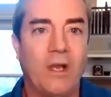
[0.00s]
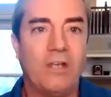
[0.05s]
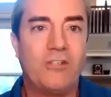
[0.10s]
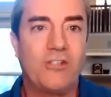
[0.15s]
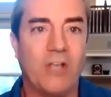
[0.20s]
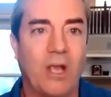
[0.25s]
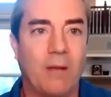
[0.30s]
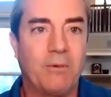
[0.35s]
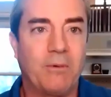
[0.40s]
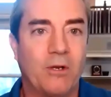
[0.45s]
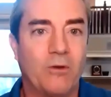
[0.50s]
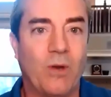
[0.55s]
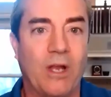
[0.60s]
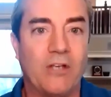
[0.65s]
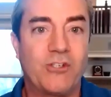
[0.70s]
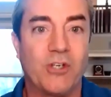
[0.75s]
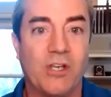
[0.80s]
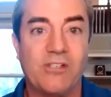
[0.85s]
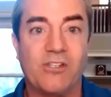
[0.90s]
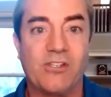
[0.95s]
job.
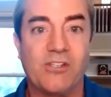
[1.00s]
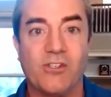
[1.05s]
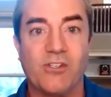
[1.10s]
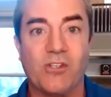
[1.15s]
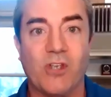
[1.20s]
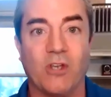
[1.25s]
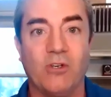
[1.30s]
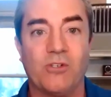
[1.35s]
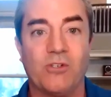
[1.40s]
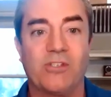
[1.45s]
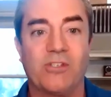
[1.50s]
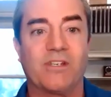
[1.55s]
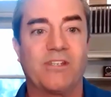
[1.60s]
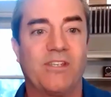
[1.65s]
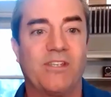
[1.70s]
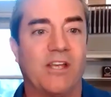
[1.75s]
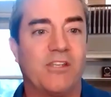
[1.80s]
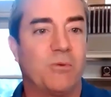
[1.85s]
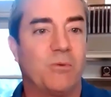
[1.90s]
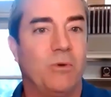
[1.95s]
Congratulations on your
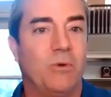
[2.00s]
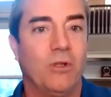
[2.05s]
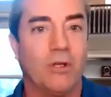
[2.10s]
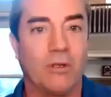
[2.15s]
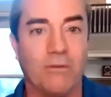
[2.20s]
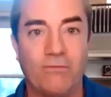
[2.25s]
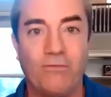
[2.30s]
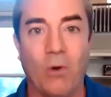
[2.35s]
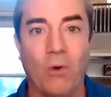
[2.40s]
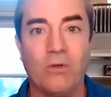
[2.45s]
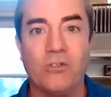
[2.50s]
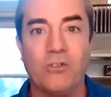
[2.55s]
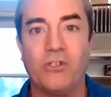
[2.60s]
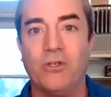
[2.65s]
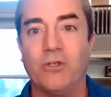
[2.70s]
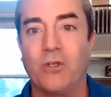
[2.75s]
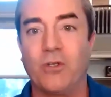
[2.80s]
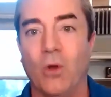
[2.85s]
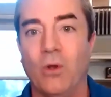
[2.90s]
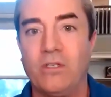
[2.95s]
success. We're looking forward to you
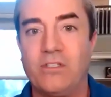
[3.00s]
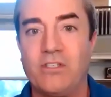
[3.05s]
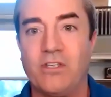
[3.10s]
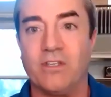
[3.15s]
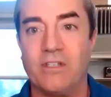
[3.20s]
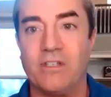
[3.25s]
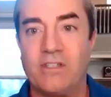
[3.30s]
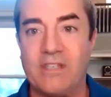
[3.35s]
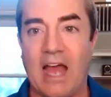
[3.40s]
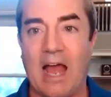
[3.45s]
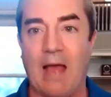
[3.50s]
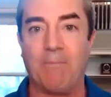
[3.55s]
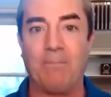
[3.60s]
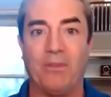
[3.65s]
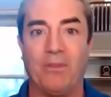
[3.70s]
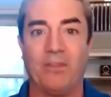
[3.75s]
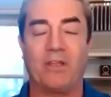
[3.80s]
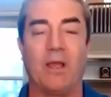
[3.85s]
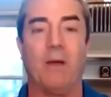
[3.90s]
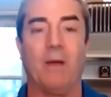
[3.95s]
going to the top of
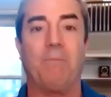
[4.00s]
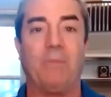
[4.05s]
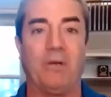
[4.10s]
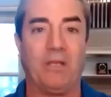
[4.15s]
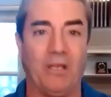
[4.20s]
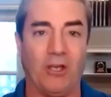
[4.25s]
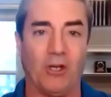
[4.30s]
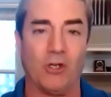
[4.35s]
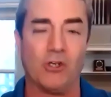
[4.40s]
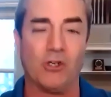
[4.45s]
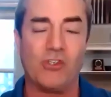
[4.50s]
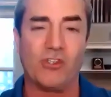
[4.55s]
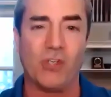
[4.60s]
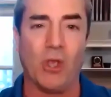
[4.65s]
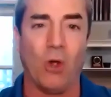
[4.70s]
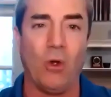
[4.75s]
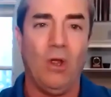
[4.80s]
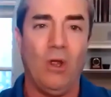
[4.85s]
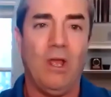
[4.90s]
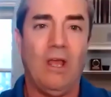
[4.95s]
the company here.
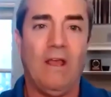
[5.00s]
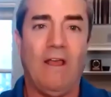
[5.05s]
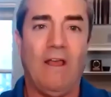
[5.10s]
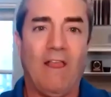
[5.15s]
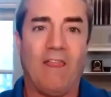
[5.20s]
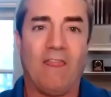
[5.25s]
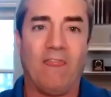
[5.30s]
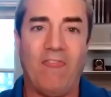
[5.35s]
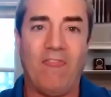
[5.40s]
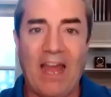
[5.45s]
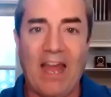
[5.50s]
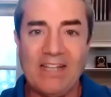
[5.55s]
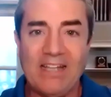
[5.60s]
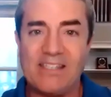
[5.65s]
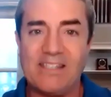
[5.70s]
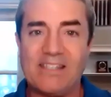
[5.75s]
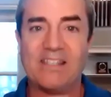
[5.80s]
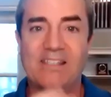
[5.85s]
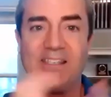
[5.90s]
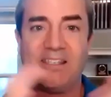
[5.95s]
So that's
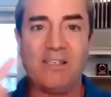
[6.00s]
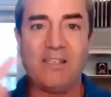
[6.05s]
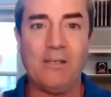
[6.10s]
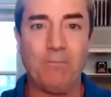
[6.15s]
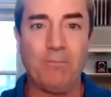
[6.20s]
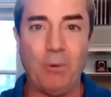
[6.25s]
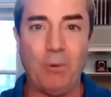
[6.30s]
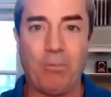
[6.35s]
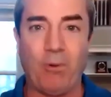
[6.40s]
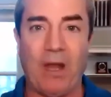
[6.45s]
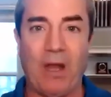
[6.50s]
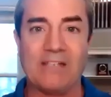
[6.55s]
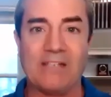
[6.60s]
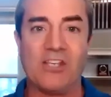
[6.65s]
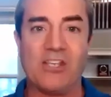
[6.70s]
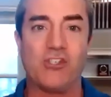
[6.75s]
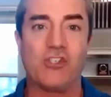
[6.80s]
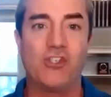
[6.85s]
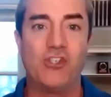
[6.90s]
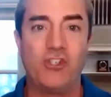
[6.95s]
the simple
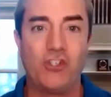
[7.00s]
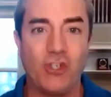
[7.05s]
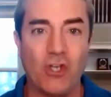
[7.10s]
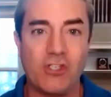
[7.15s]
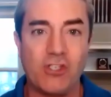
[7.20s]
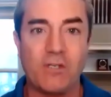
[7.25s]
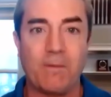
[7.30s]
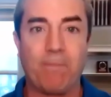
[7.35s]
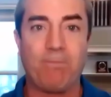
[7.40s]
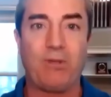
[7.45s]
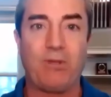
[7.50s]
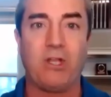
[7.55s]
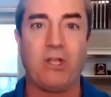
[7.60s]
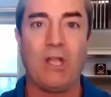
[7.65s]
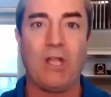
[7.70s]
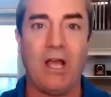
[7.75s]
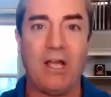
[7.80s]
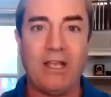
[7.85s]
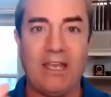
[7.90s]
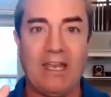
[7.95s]
process. Just
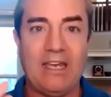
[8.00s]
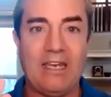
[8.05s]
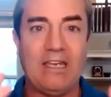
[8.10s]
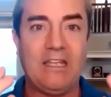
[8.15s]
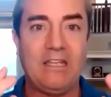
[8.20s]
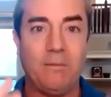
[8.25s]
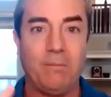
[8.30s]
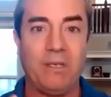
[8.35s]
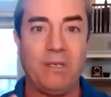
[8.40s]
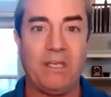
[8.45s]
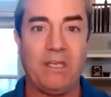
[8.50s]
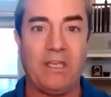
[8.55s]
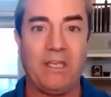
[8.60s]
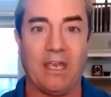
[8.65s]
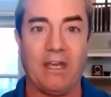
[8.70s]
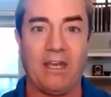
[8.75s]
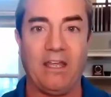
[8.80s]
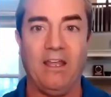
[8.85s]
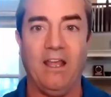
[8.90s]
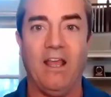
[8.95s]
plug in the
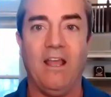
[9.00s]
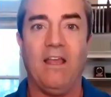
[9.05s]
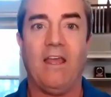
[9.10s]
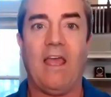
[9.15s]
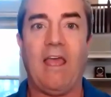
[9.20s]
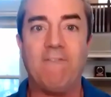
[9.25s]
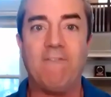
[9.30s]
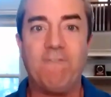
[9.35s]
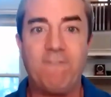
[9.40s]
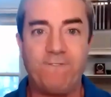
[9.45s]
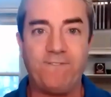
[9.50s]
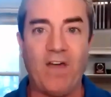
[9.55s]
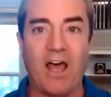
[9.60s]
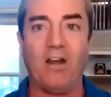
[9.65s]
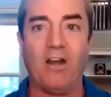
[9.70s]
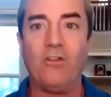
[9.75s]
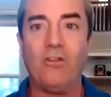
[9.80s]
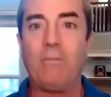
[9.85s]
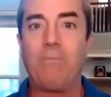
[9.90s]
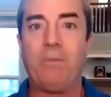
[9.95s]
beginning and
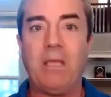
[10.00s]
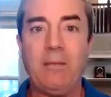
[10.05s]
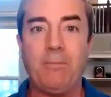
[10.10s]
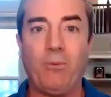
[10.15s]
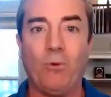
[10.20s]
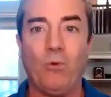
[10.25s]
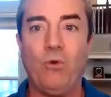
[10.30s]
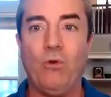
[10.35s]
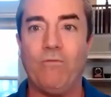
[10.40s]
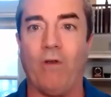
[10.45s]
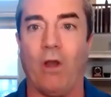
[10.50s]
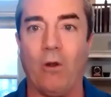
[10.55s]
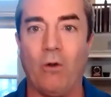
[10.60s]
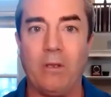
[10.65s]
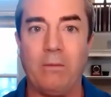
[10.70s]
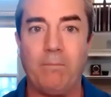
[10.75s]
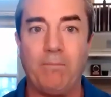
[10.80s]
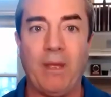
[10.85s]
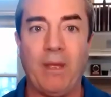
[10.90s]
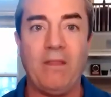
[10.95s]
follow the people who've
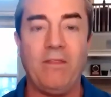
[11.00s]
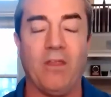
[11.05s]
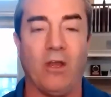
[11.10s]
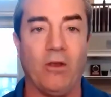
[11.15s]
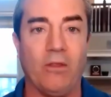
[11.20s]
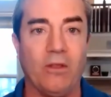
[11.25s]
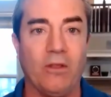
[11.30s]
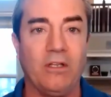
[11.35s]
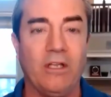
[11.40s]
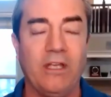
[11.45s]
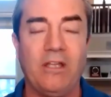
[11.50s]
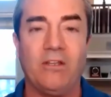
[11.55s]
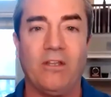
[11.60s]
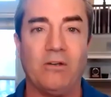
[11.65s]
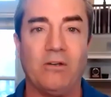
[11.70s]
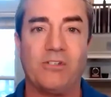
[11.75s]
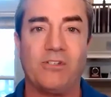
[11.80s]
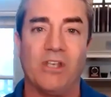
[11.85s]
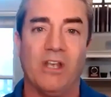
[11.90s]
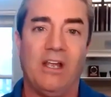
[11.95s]
already been there.
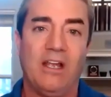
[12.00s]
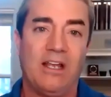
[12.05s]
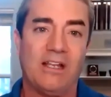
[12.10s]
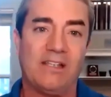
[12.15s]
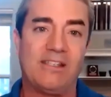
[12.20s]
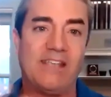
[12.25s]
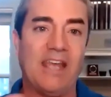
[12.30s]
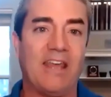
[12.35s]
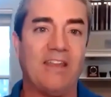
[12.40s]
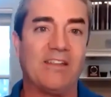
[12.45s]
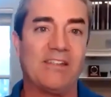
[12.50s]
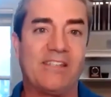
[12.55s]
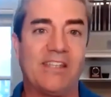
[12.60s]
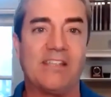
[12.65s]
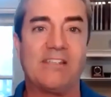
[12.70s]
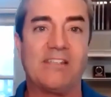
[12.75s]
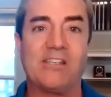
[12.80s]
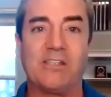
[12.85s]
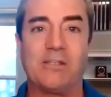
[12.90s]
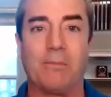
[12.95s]
There's a saying that
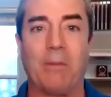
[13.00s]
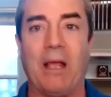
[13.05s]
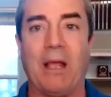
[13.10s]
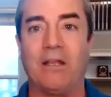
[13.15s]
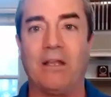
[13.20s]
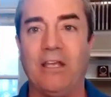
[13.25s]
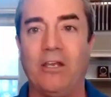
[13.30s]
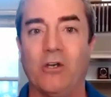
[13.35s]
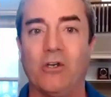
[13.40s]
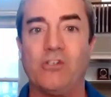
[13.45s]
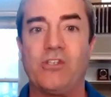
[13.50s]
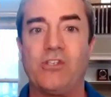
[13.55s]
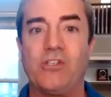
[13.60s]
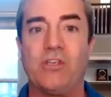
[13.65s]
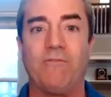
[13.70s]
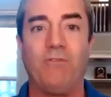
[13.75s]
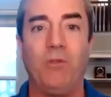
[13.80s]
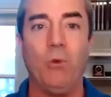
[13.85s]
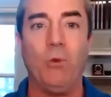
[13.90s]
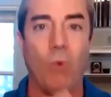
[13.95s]
says this about leaders: if
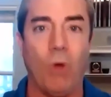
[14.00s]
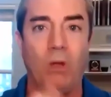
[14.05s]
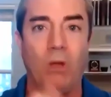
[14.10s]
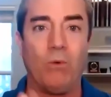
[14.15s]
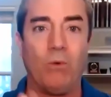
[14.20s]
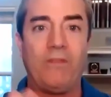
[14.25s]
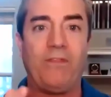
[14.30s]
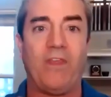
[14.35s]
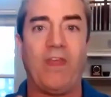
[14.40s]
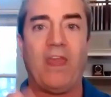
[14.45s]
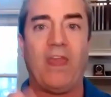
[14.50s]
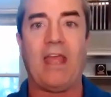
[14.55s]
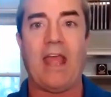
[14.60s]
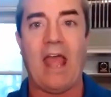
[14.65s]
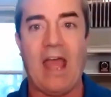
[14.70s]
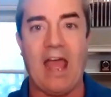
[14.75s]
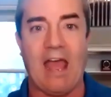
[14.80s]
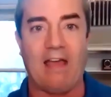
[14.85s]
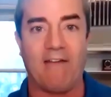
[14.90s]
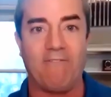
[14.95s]
you want what they
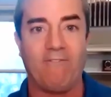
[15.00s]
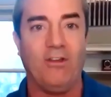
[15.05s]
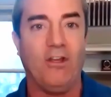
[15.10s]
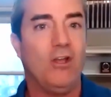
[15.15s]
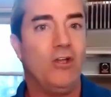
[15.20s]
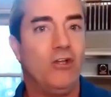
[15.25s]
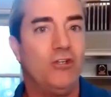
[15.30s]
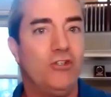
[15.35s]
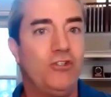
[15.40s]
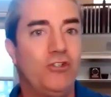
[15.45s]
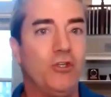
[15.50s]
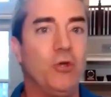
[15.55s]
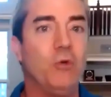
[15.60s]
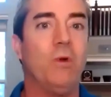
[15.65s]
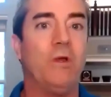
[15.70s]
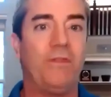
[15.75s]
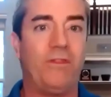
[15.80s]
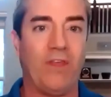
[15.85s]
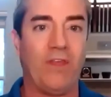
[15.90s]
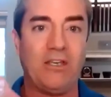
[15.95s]
have, do
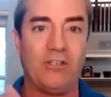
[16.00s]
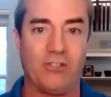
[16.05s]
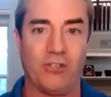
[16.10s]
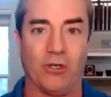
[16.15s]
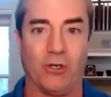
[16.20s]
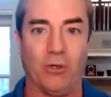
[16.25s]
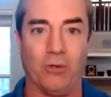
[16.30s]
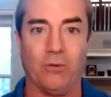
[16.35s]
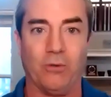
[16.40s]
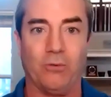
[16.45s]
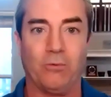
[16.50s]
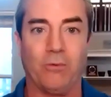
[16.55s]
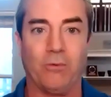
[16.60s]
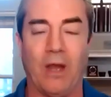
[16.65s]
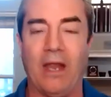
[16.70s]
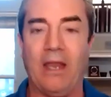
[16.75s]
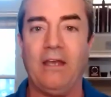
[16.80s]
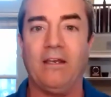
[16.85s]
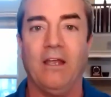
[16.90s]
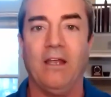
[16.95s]
what they do,
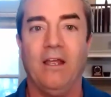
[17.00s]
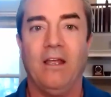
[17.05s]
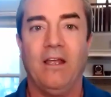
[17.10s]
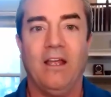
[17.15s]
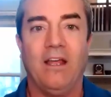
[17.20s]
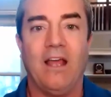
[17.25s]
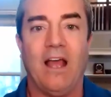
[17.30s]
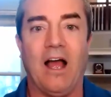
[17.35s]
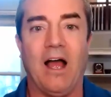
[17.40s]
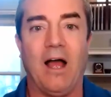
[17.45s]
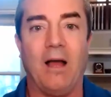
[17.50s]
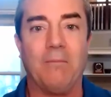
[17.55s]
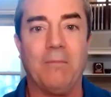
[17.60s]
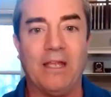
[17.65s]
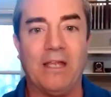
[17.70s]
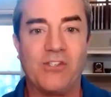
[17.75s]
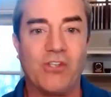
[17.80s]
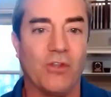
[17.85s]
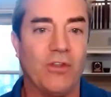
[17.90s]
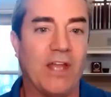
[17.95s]
right?
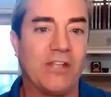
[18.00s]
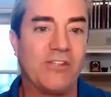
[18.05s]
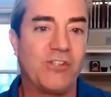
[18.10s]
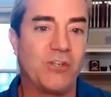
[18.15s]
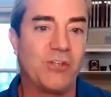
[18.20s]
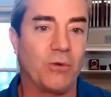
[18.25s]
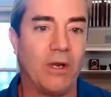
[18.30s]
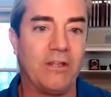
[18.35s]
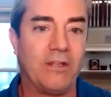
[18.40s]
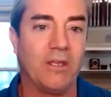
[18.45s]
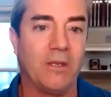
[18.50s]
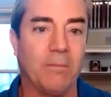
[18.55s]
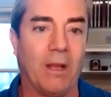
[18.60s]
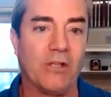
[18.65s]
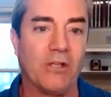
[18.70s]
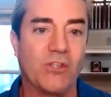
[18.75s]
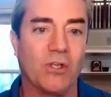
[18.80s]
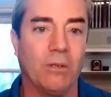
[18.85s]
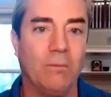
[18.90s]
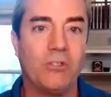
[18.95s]
And so that's a great thing about it.
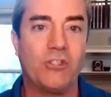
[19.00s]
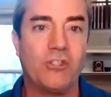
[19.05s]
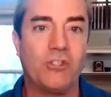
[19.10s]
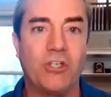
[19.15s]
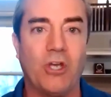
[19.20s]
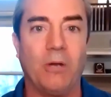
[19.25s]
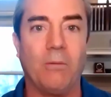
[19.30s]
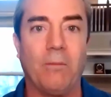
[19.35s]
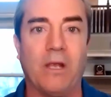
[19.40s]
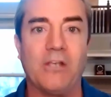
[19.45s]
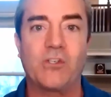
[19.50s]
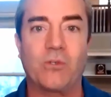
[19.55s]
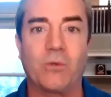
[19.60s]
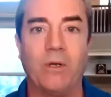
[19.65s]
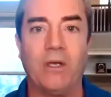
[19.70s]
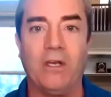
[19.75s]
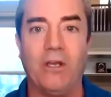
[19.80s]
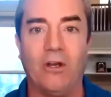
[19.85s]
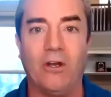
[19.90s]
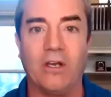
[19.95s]
So let me share my screen
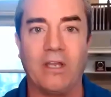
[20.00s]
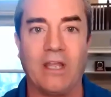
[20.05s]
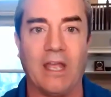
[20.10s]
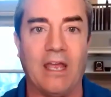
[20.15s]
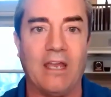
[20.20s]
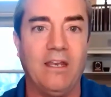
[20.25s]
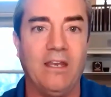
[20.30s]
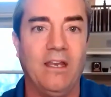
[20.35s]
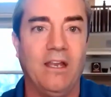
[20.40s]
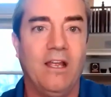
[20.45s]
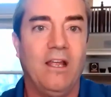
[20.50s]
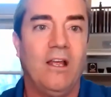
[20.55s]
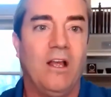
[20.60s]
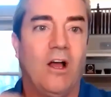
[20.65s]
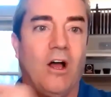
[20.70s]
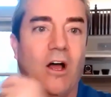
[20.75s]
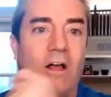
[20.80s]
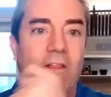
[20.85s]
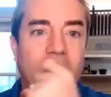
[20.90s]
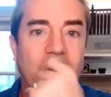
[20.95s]
here again
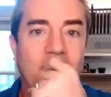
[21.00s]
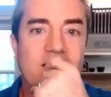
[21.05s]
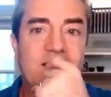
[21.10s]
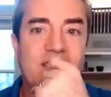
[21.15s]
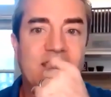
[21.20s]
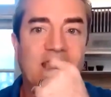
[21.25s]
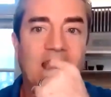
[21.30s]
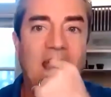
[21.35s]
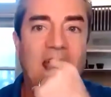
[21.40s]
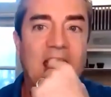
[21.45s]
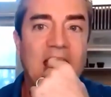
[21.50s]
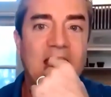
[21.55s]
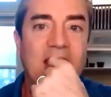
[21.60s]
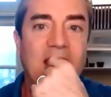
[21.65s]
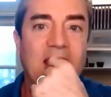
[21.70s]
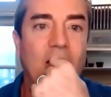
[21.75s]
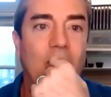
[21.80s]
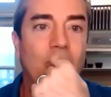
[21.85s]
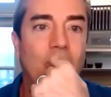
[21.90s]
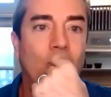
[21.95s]
on this, and
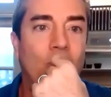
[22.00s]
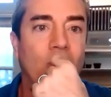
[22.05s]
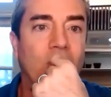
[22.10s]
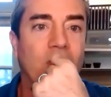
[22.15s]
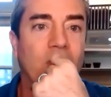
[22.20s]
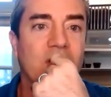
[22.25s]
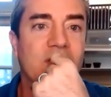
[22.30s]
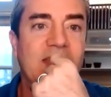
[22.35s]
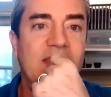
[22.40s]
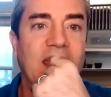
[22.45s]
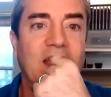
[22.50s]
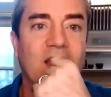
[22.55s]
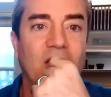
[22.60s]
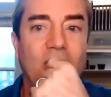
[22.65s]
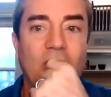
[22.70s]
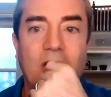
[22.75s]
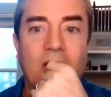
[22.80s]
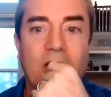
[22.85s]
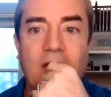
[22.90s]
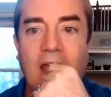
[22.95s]
we're going to take a
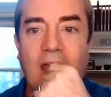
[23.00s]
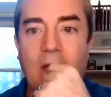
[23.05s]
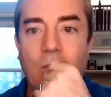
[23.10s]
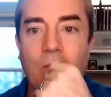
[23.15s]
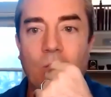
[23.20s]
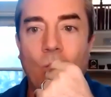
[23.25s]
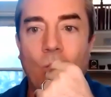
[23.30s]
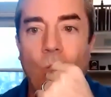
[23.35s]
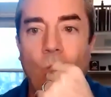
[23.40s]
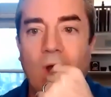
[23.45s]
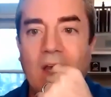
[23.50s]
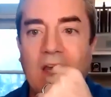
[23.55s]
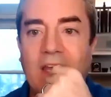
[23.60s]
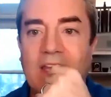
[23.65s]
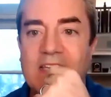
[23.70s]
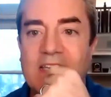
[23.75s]
look at what is